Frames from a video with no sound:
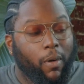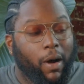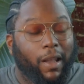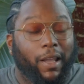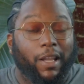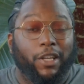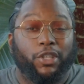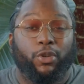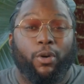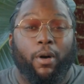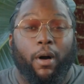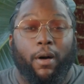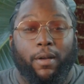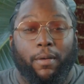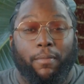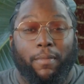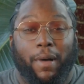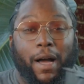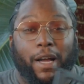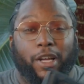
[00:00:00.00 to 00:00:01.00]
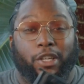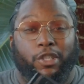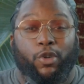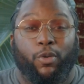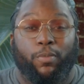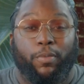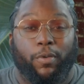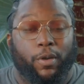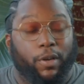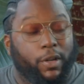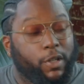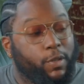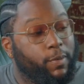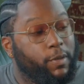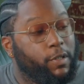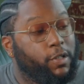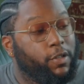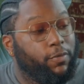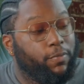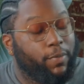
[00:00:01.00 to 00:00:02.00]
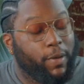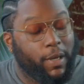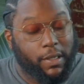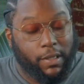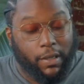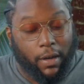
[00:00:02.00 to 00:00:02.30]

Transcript: unless you go out and buy a super expensive piece